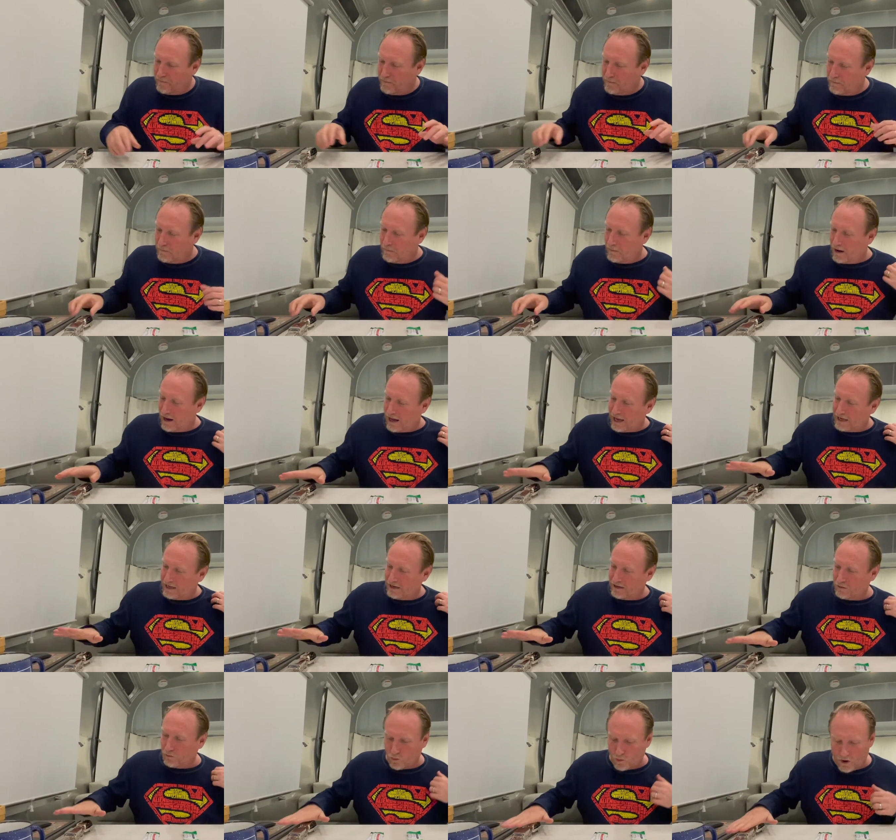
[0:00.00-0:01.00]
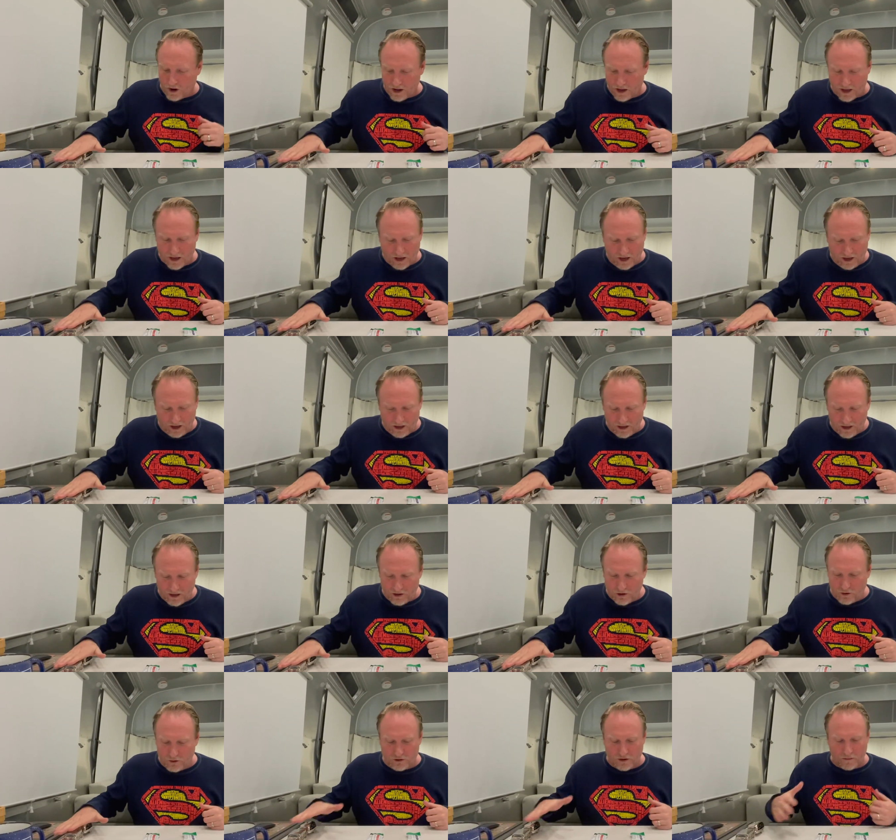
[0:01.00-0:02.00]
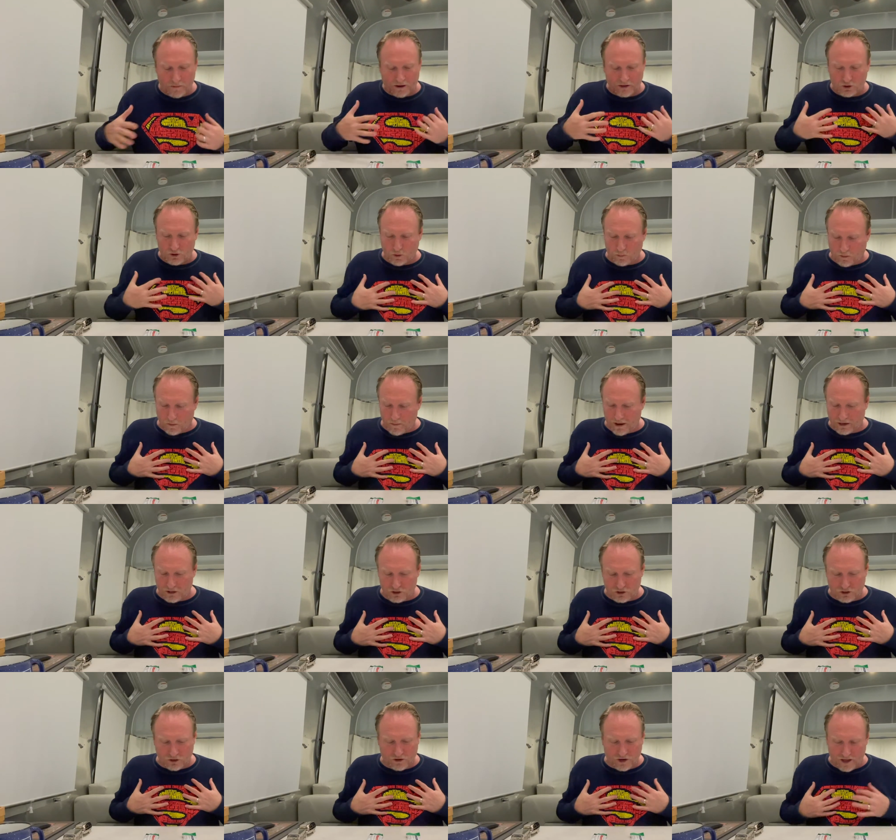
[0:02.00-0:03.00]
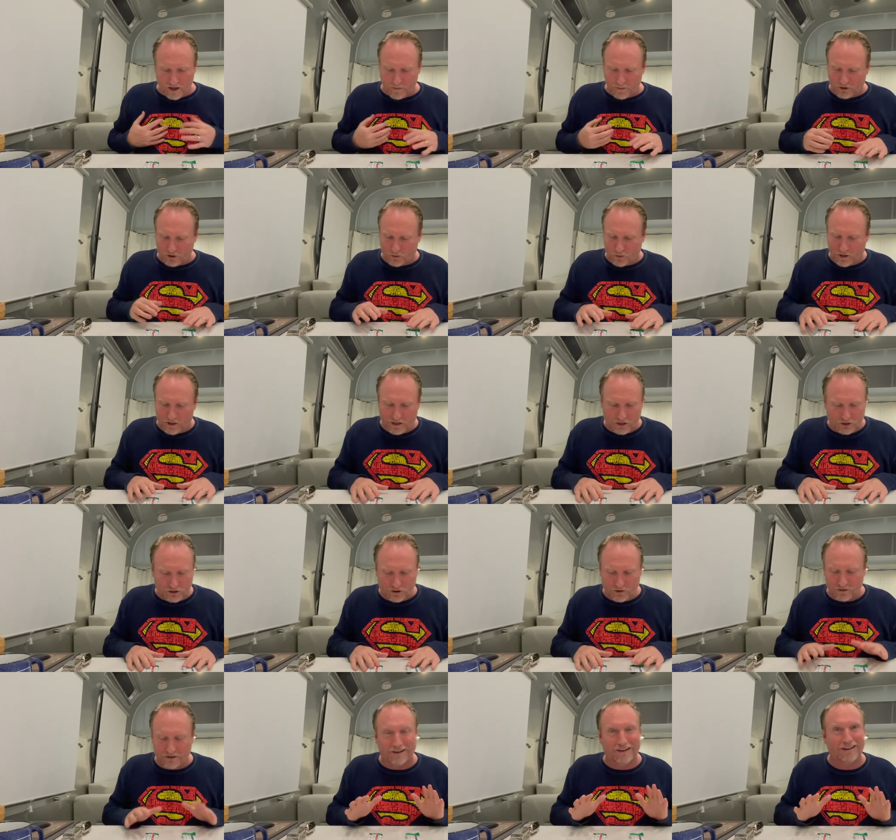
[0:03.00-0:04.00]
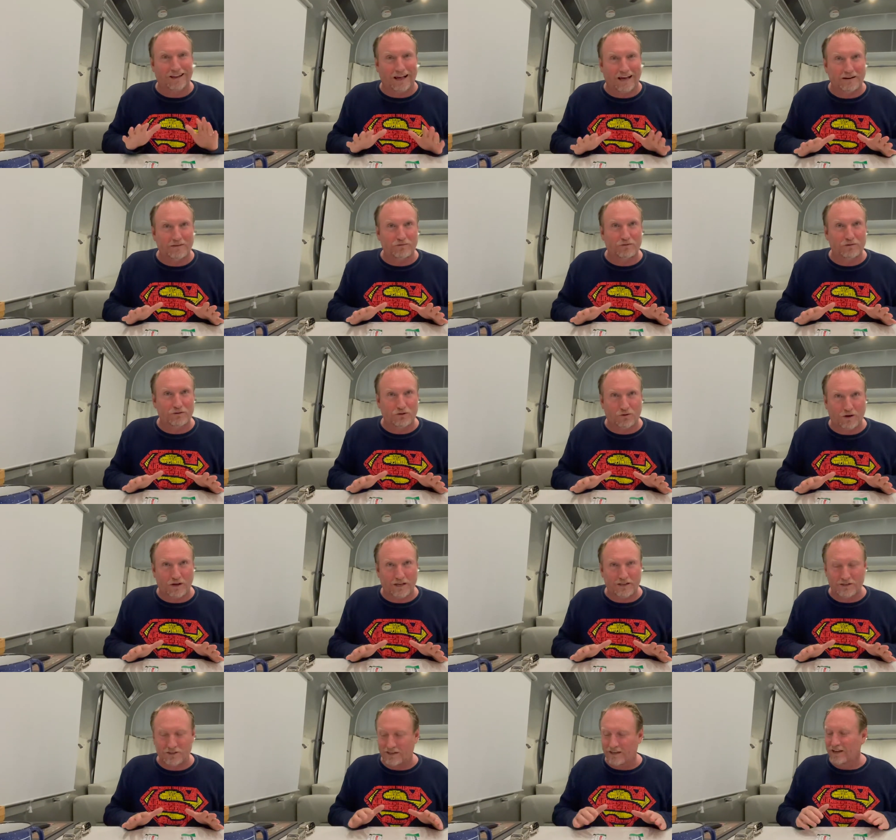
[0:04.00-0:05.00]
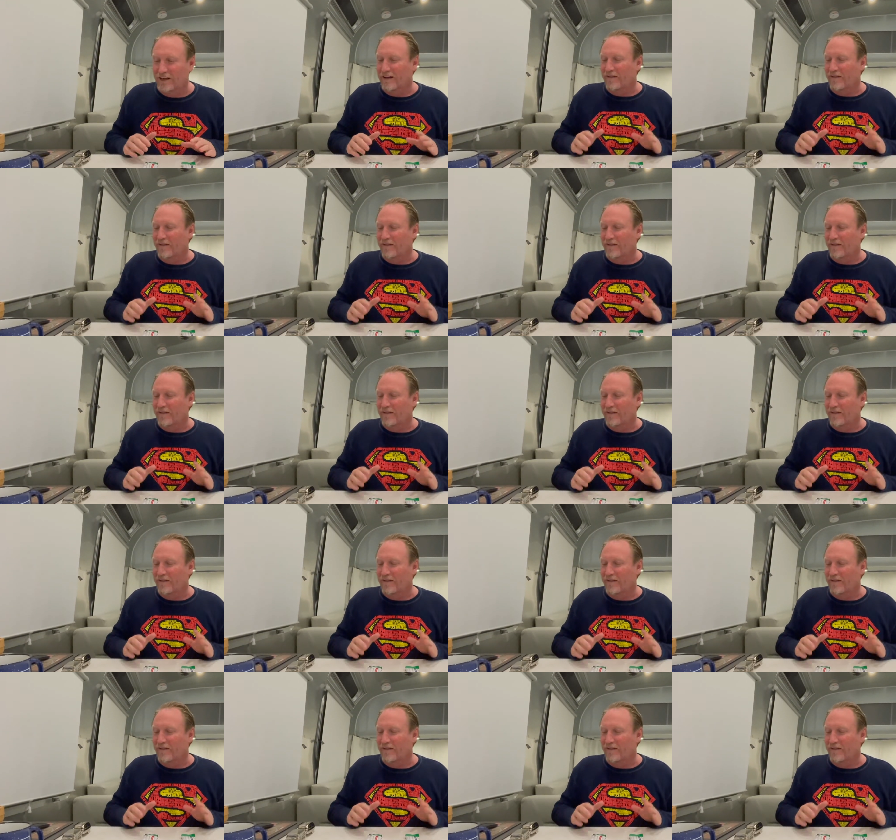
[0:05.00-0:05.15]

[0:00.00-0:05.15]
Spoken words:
my rig using my Superman shirt in between these two delightful treats,